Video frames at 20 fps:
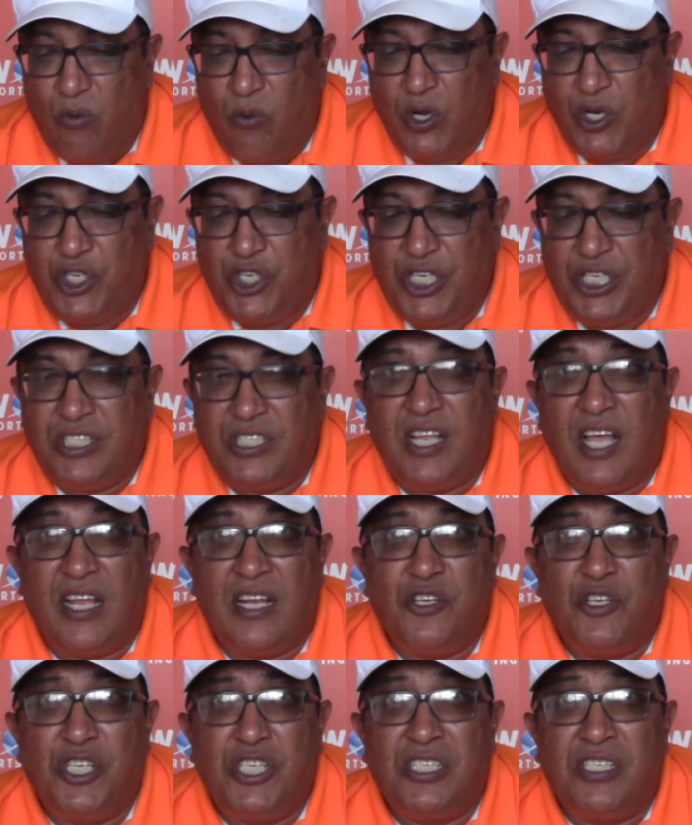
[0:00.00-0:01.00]
What she's
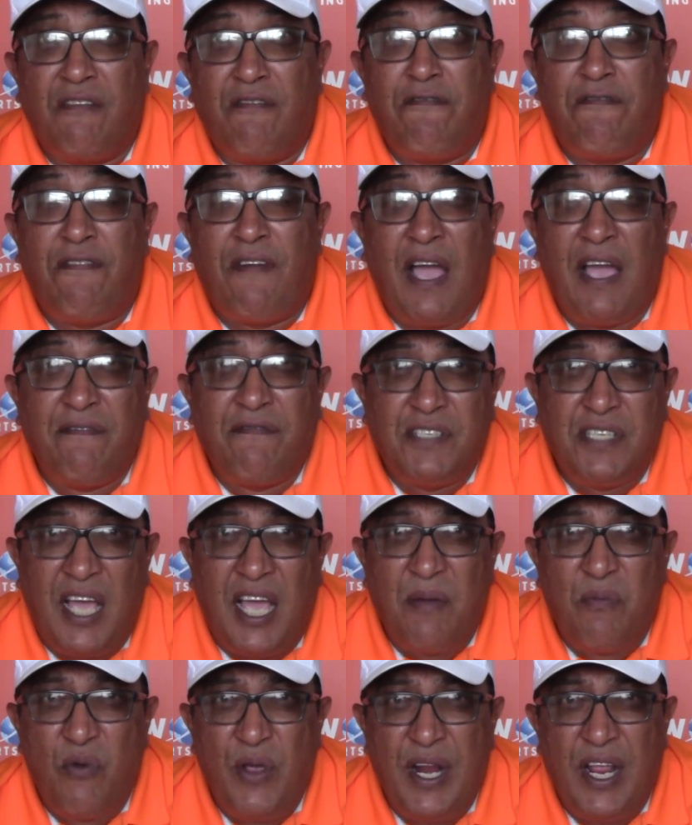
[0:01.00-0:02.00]
done, she's a
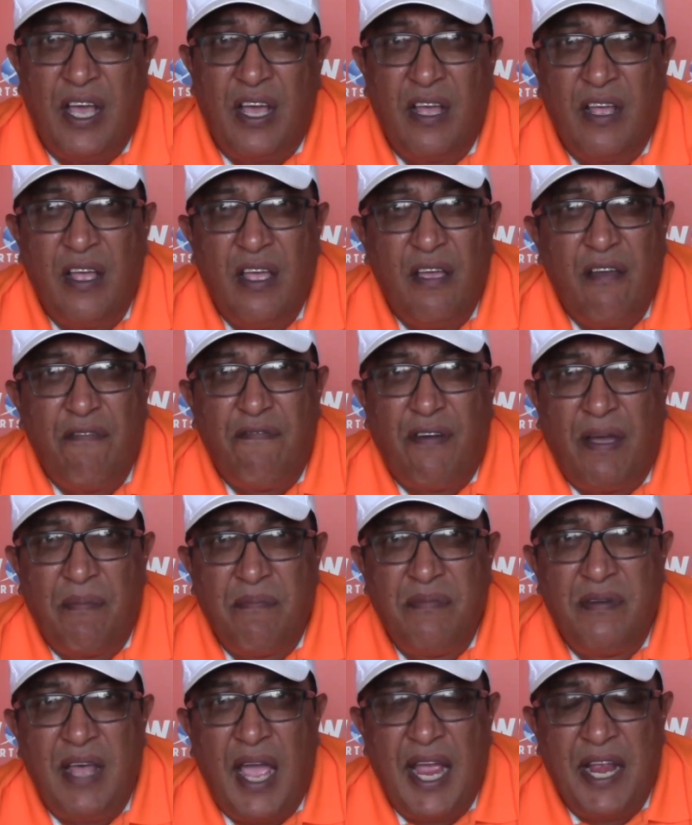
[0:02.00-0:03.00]
5-time winner
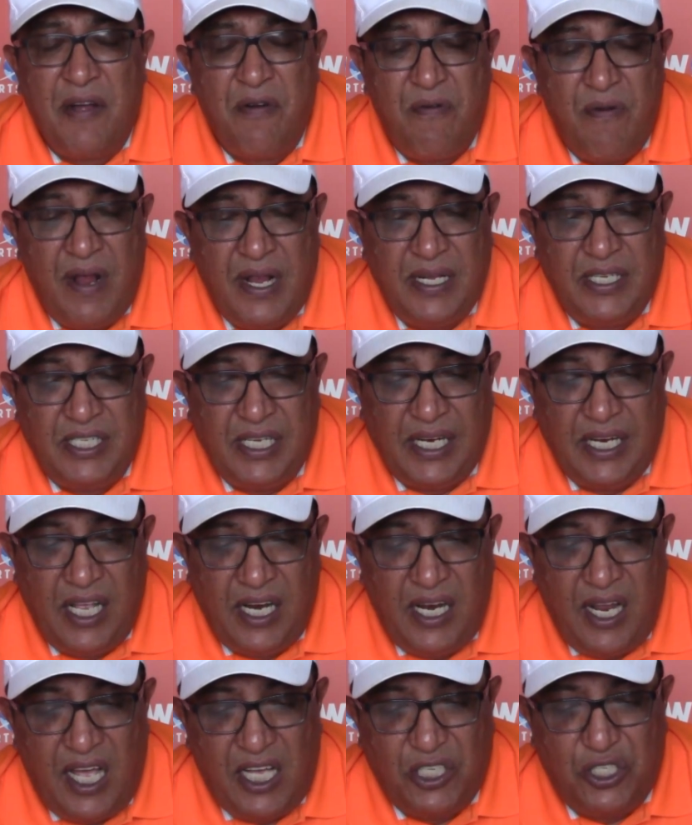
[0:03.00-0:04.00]
from 9 runs, and
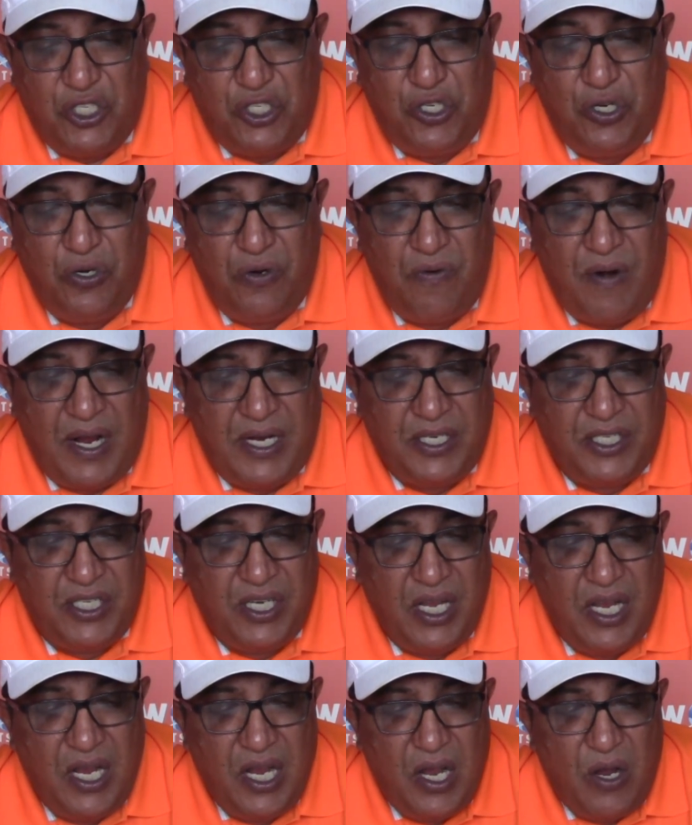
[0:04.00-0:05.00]
her last 2
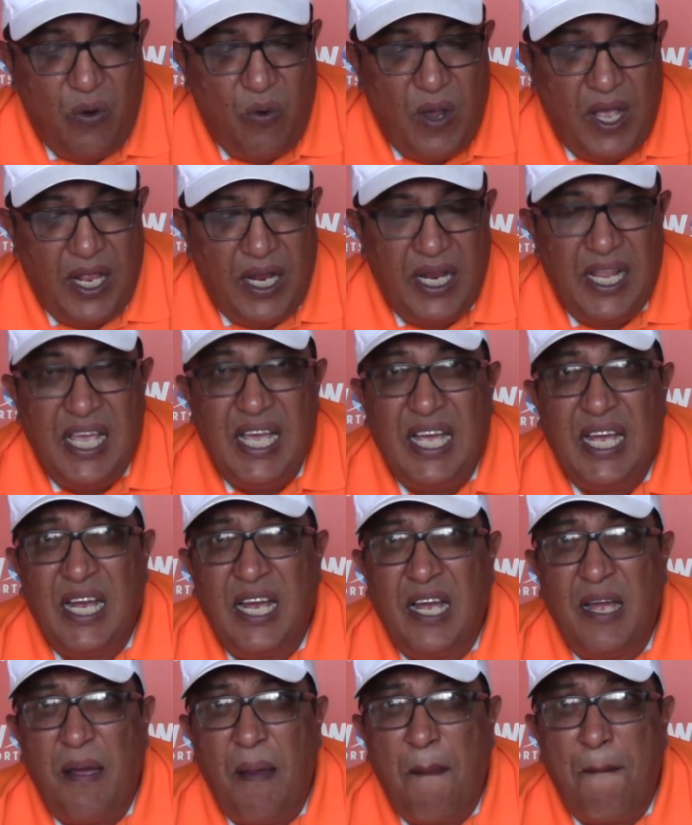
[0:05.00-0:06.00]
runs, well,
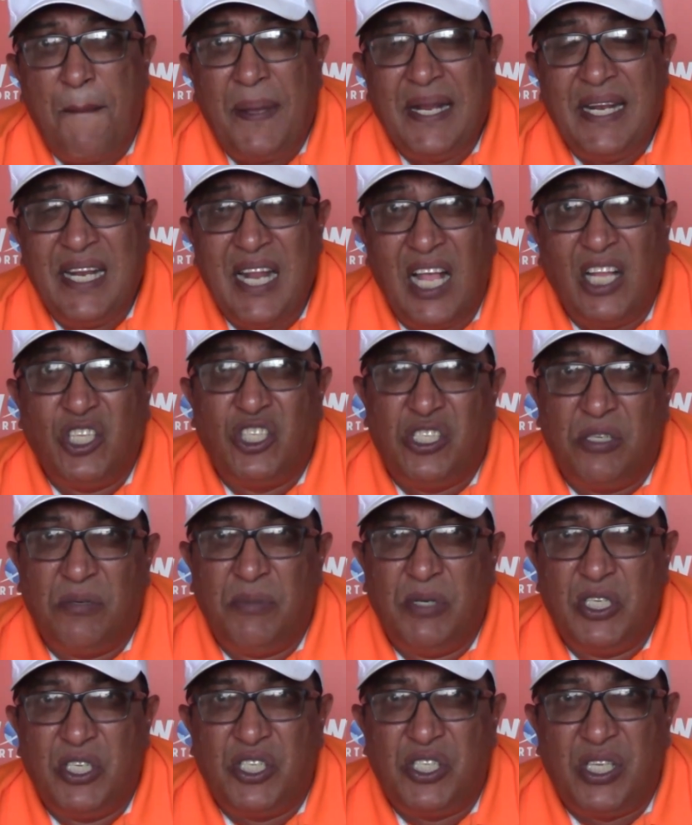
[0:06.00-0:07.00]
her
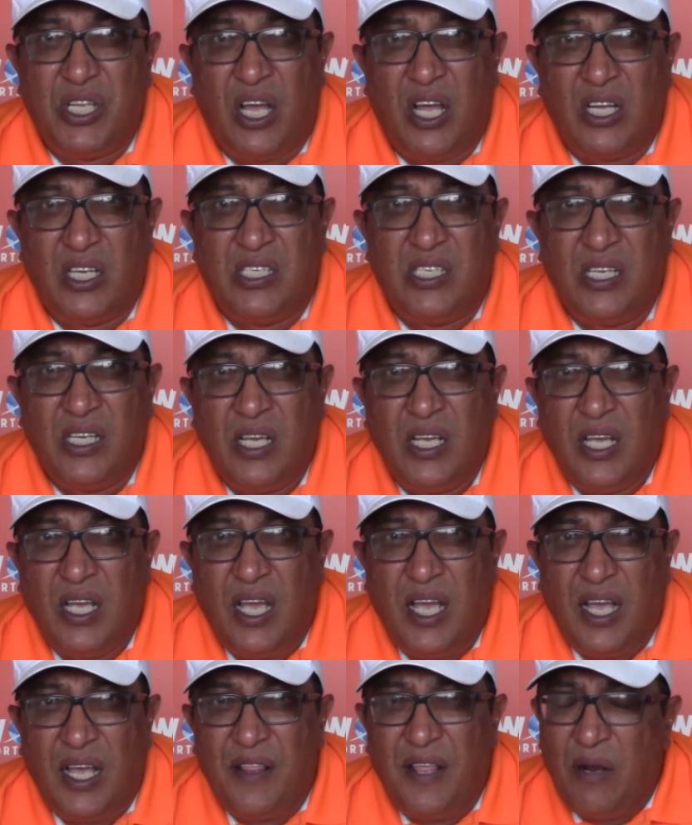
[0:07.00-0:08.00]
penultimate start,
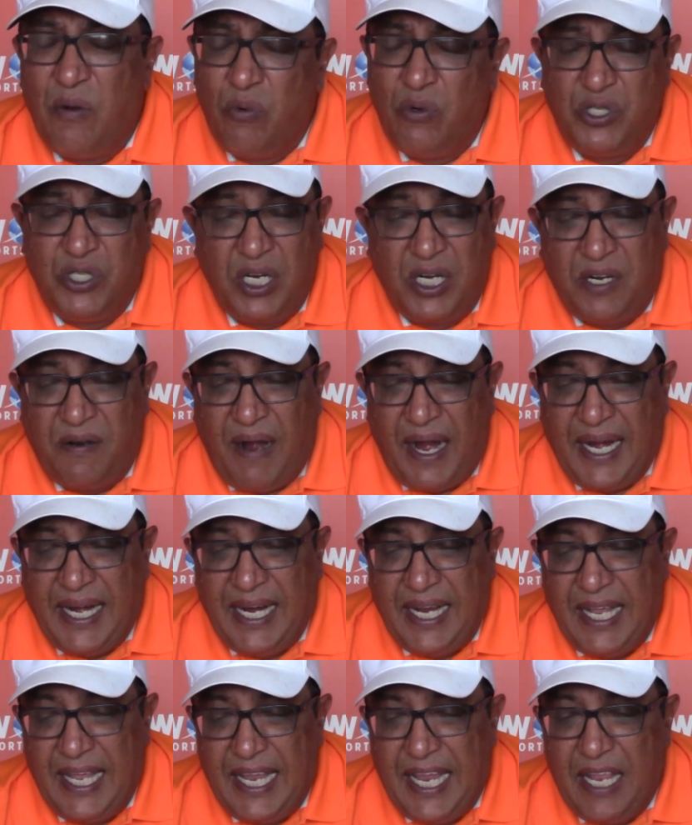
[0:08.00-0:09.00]
that was a
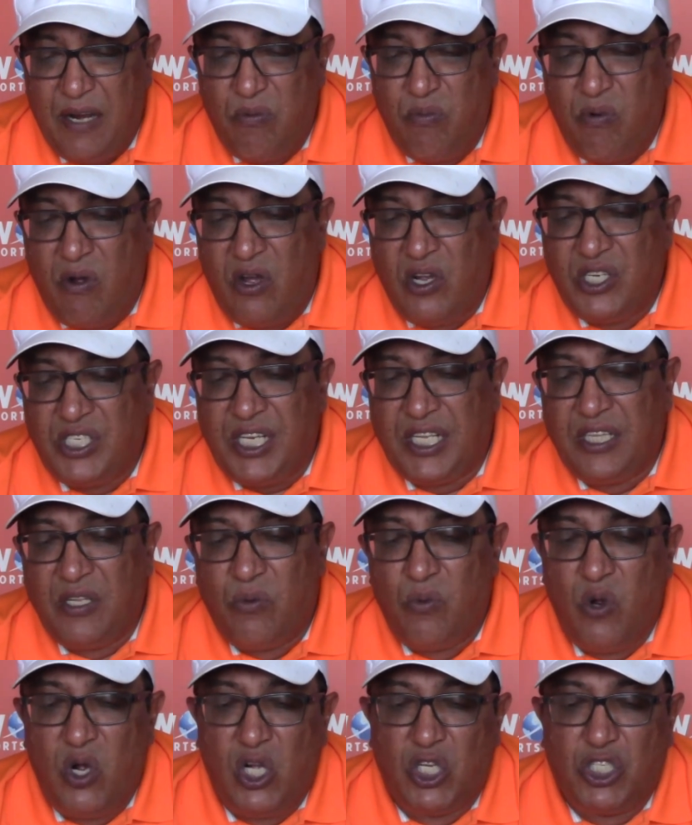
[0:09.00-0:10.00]
cracker. It was in
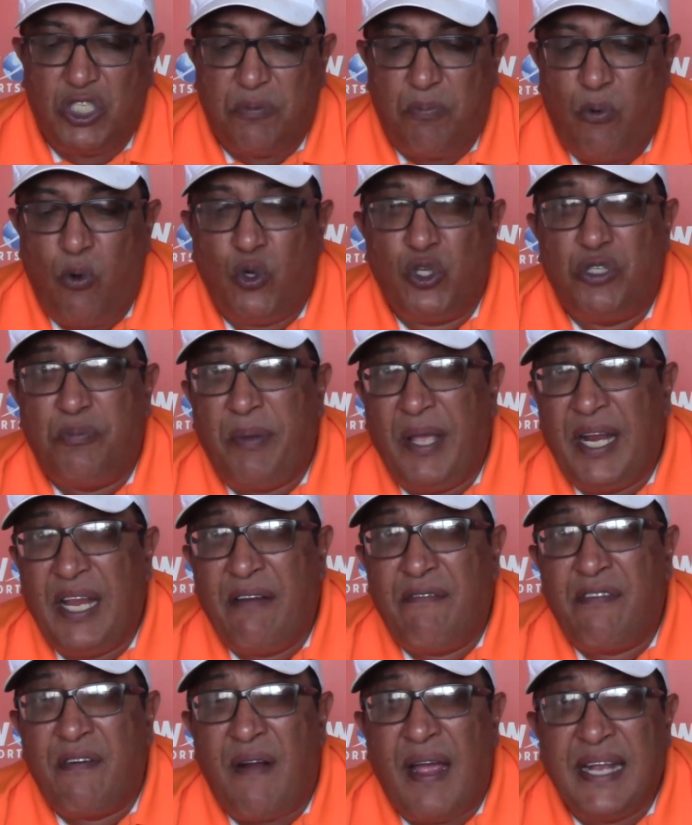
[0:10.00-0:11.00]
the World Sports
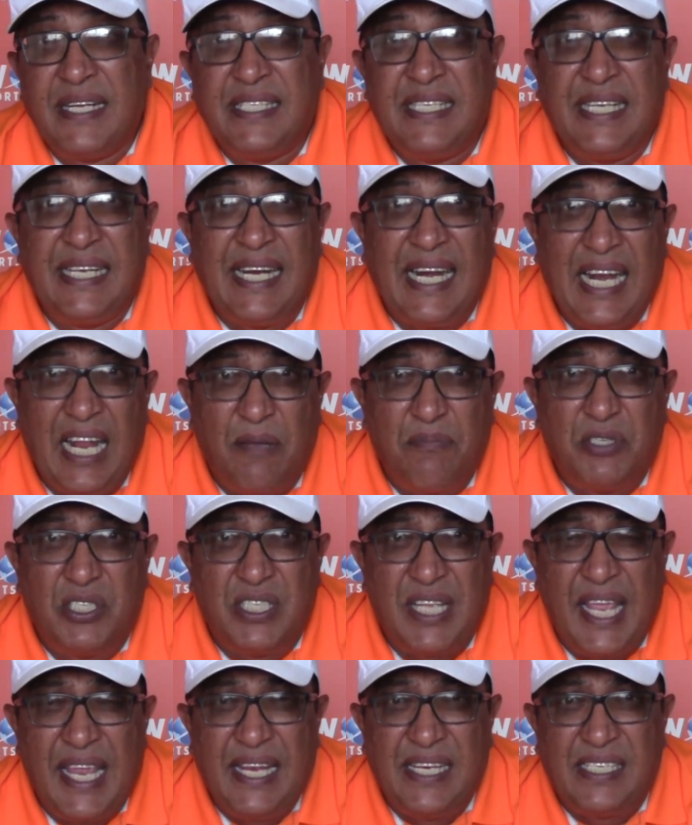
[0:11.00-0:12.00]
Betting Variety Club
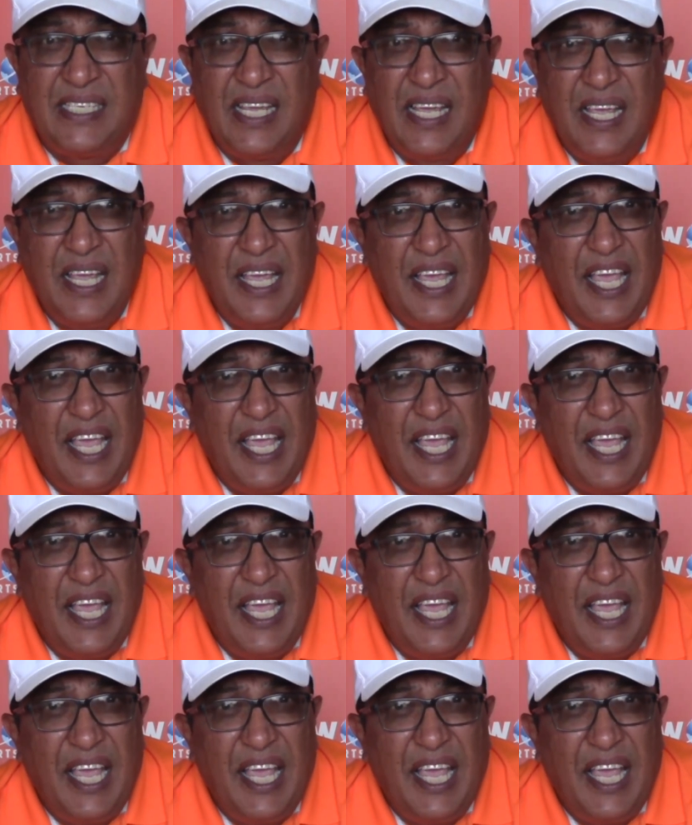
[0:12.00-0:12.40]
Stakes.